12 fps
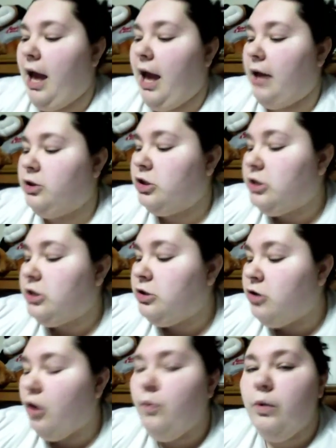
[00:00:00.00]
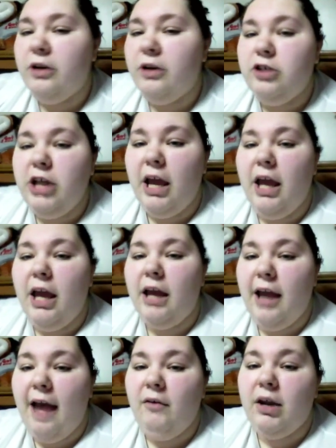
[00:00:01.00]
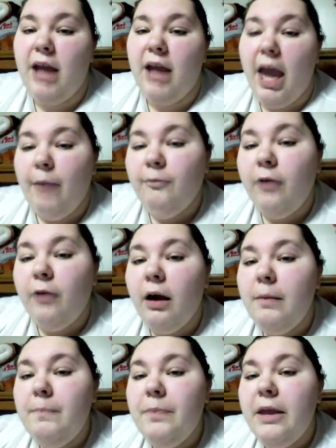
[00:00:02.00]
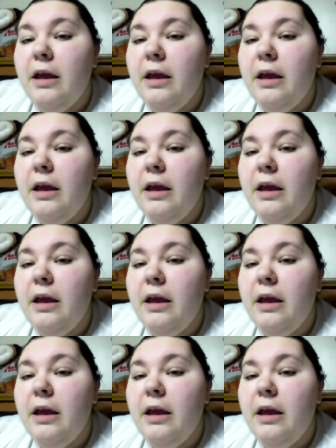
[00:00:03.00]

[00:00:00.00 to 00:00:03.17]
and just to know where Shay and Gavin came from